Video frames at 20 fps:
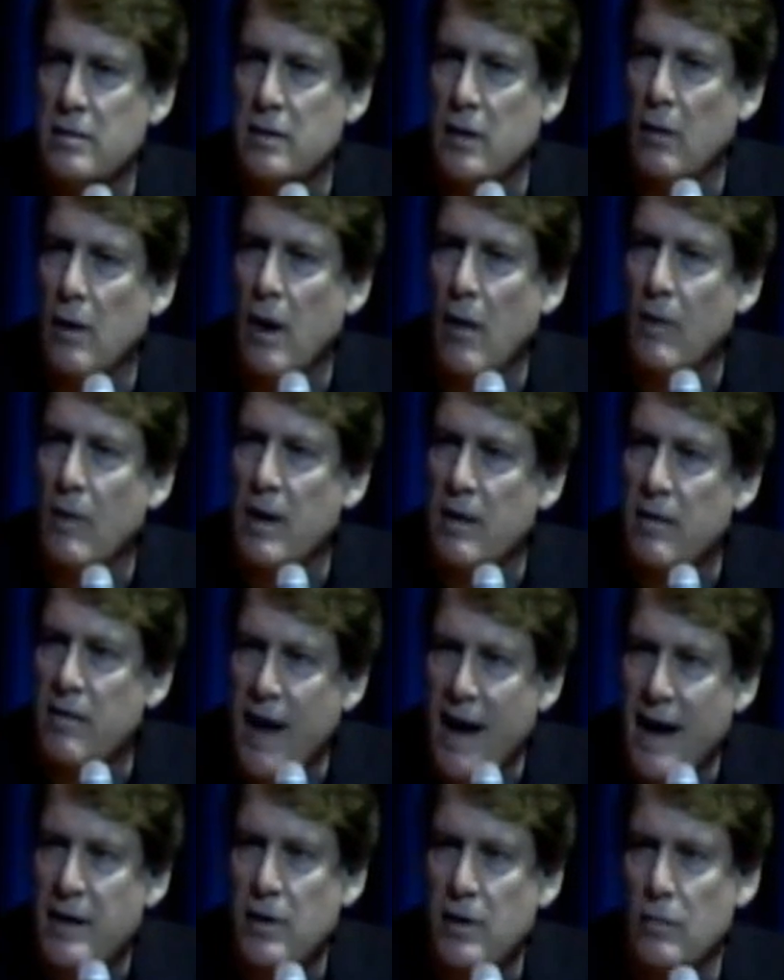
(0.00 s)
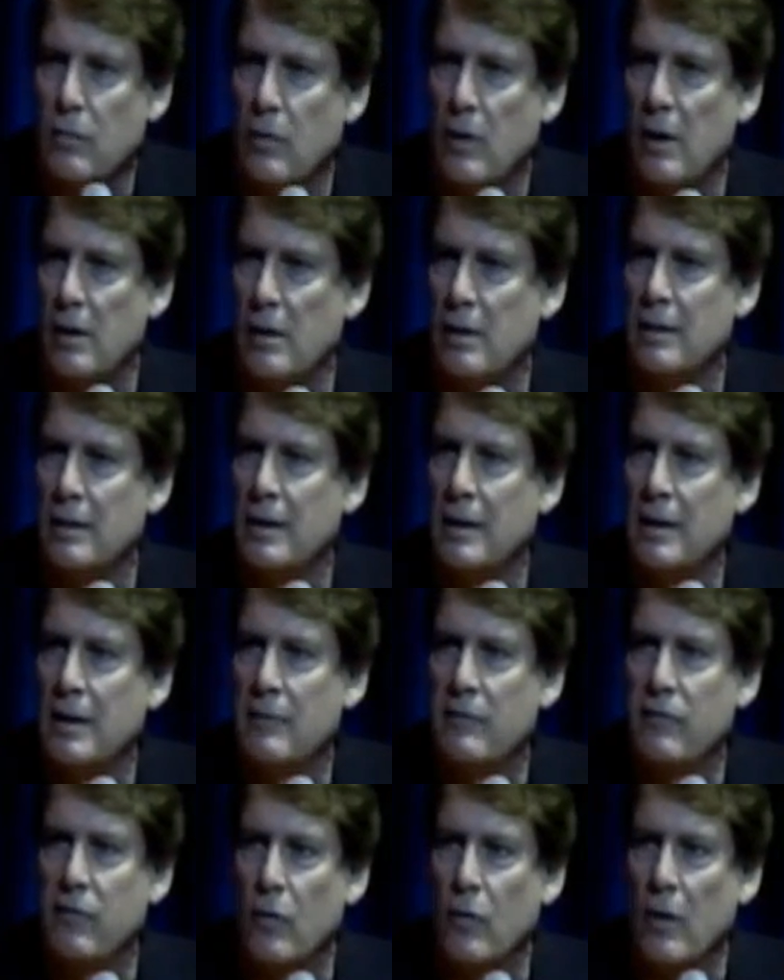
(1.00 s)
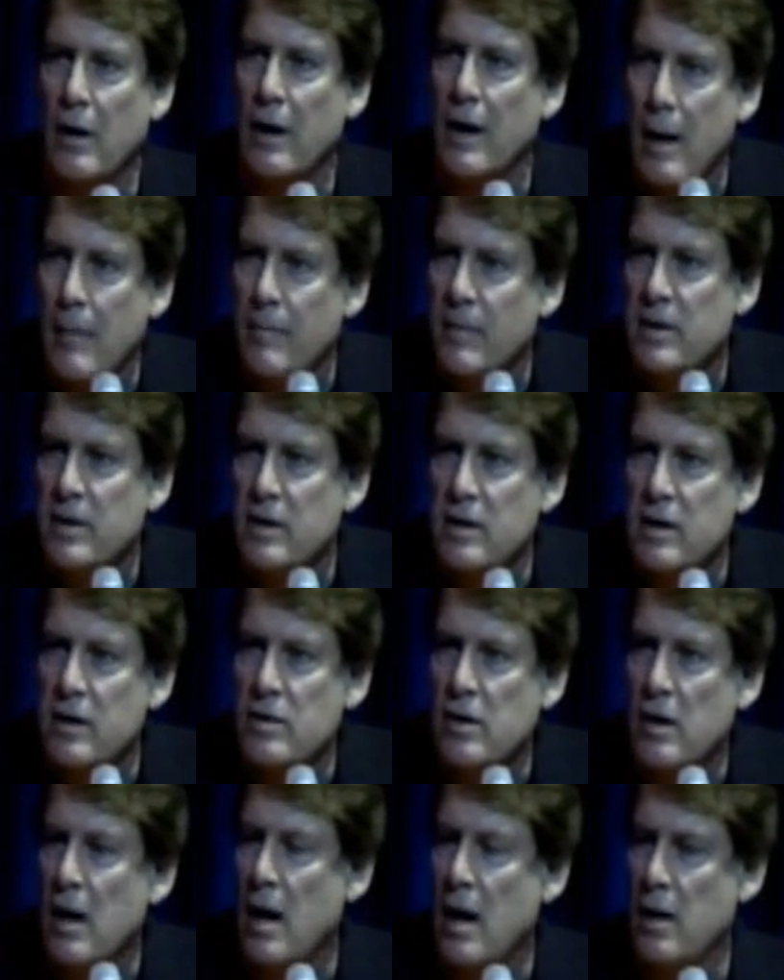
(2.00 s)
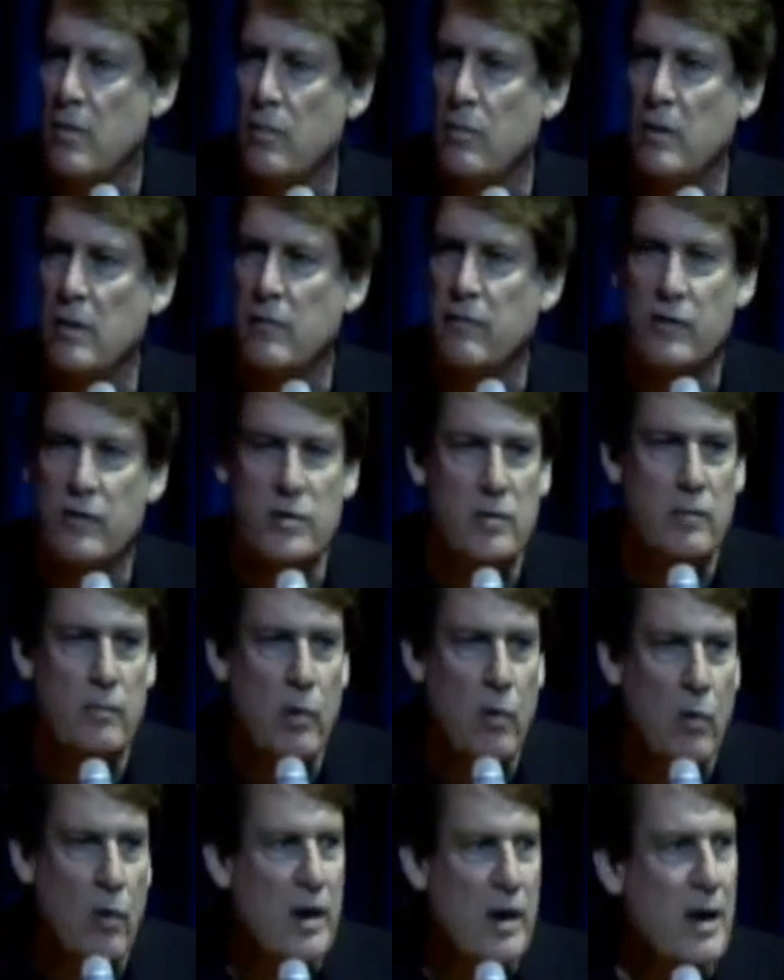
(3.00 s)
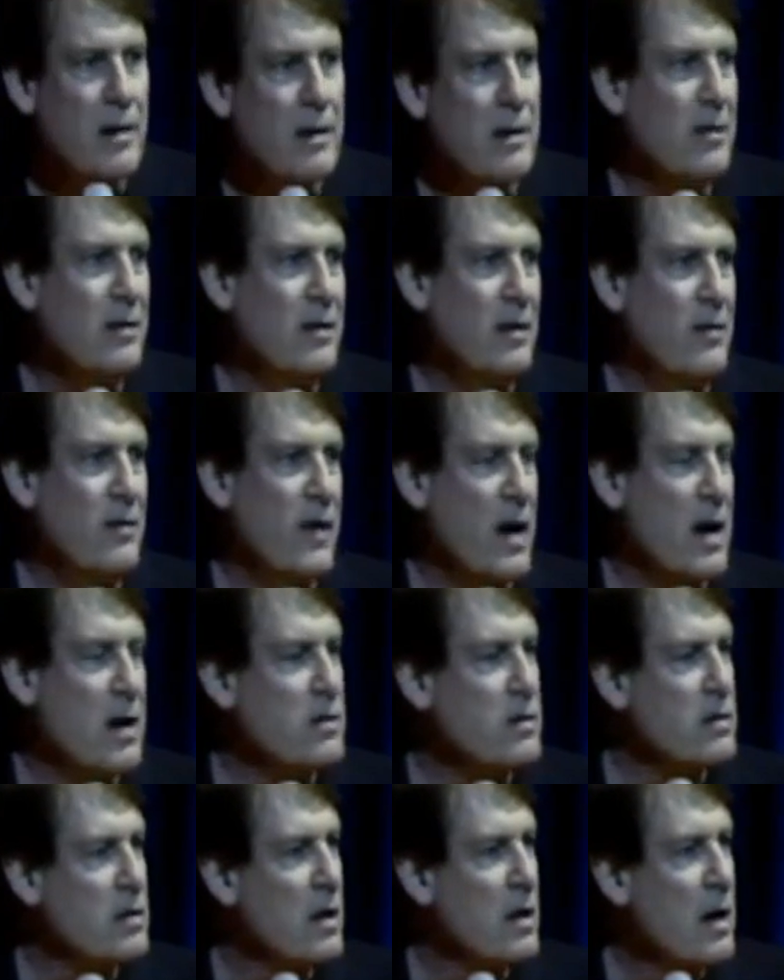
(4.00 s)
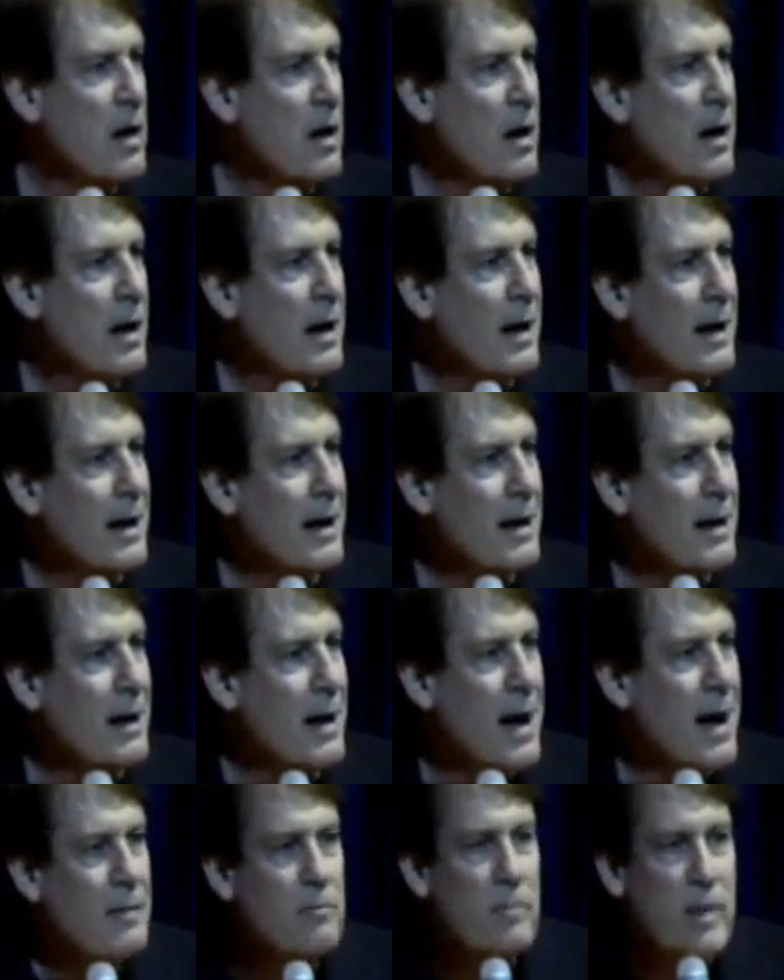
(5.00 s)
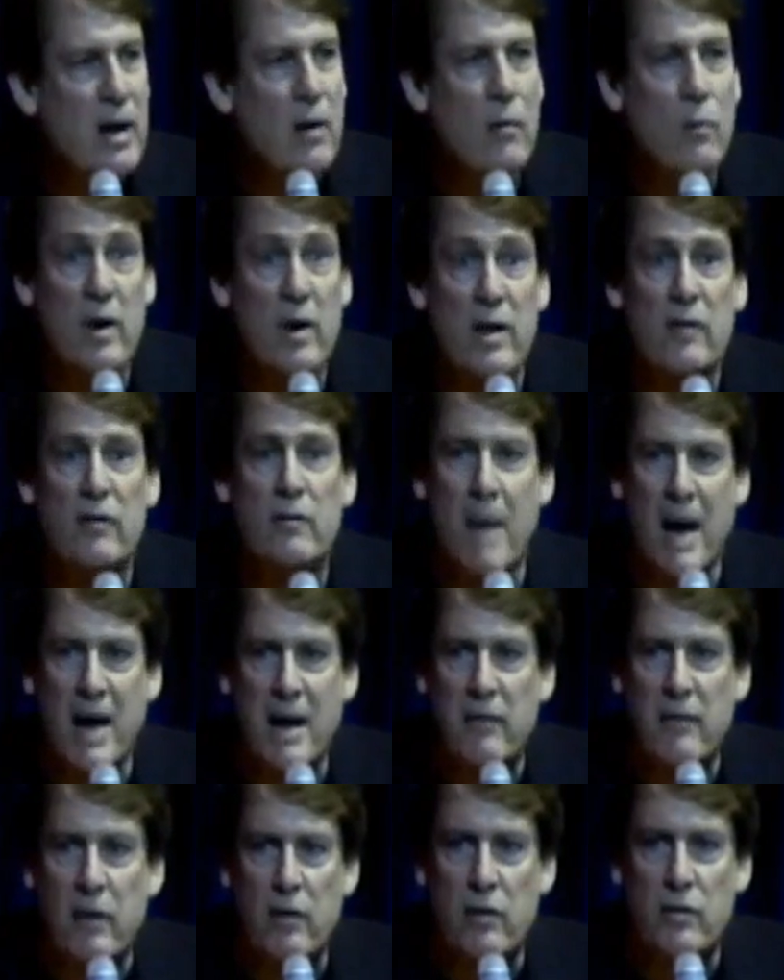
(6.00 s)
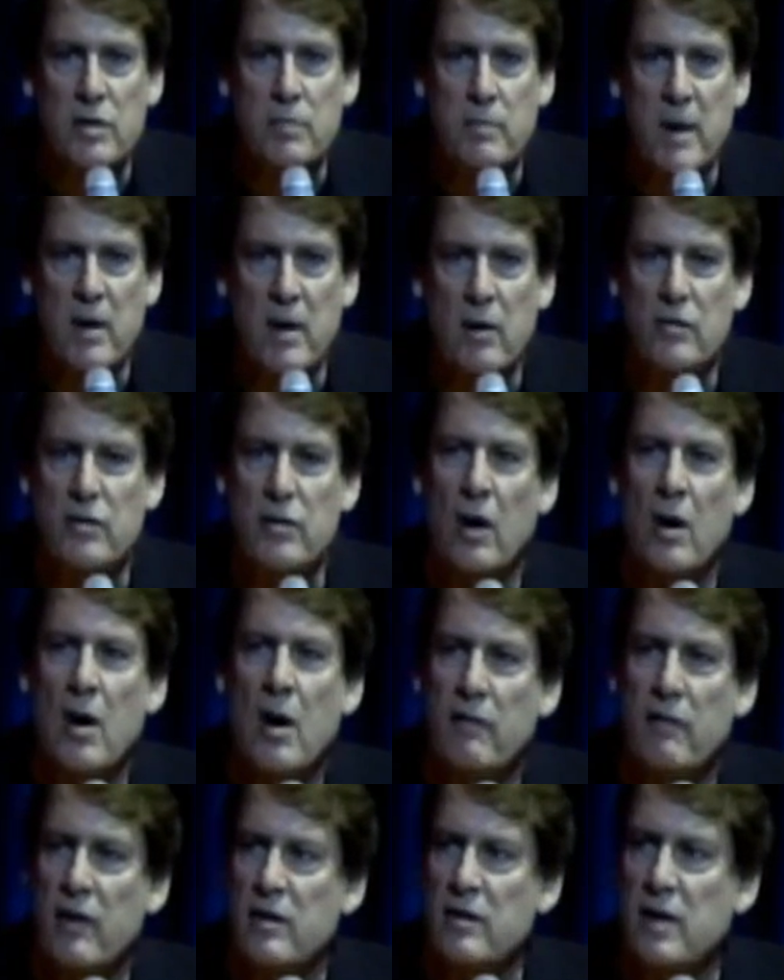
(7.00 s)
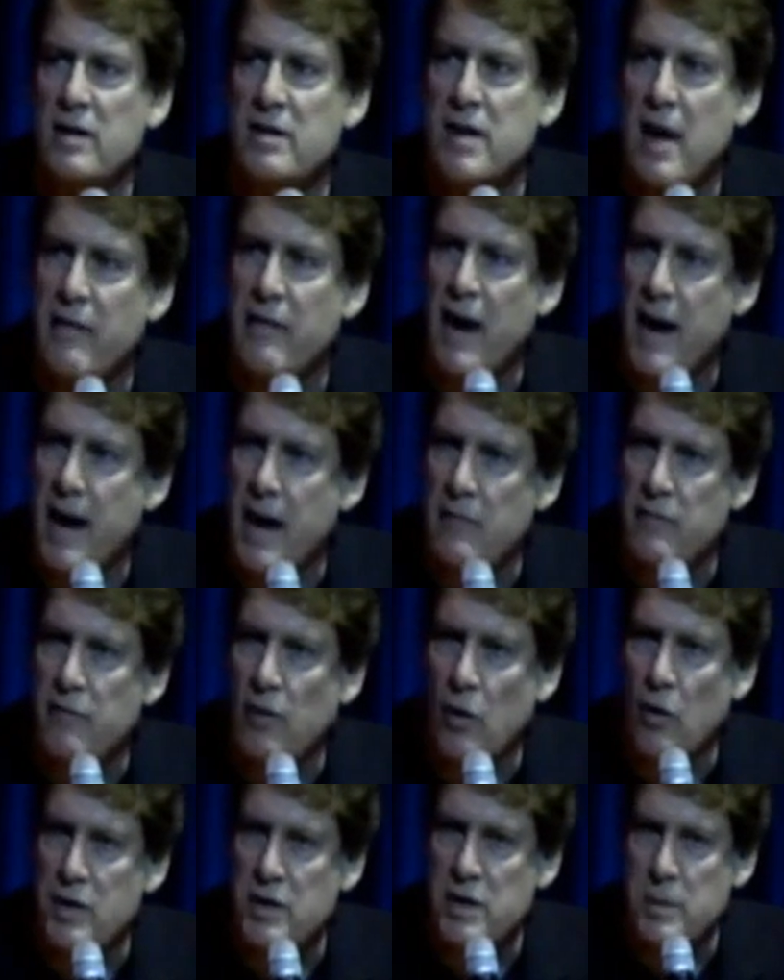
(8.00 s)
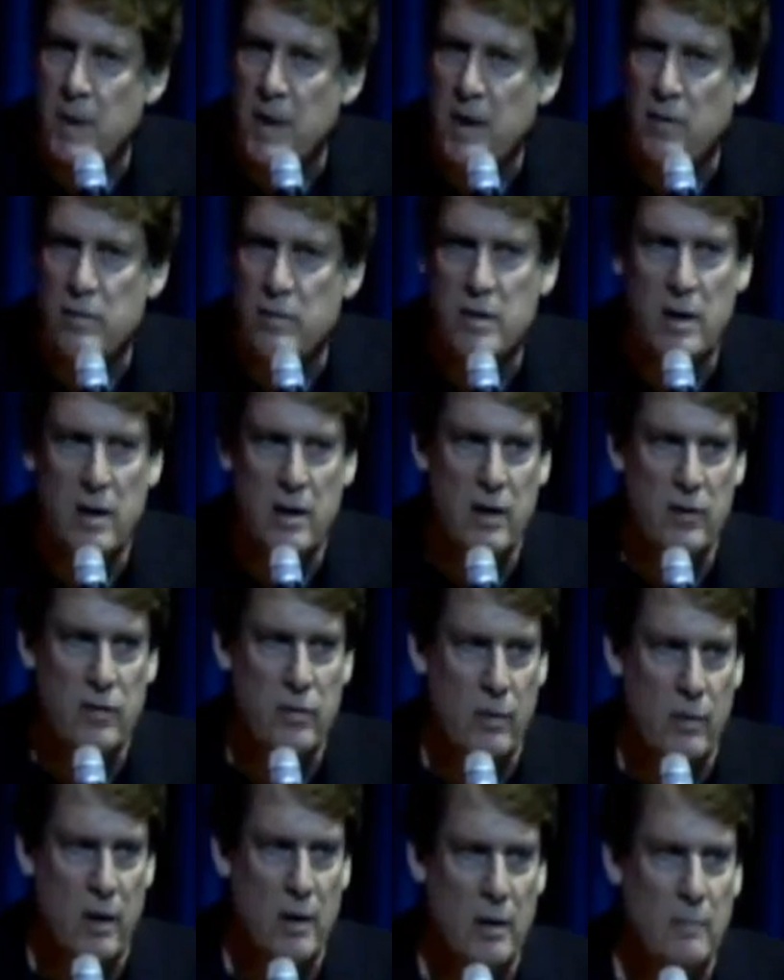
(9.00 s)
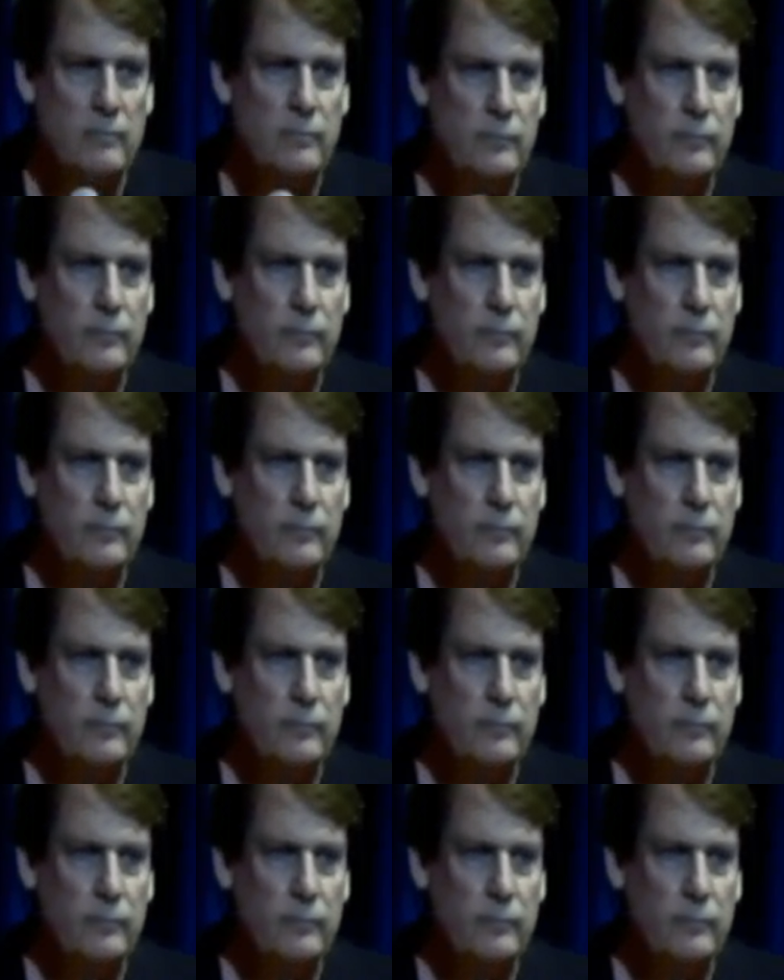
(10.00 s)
So I want to thank you all for coming to Digital Hollywood, for supporting these events, and being with us. Many of you are speakers. So first, let's have a hand for all the speakers in this room.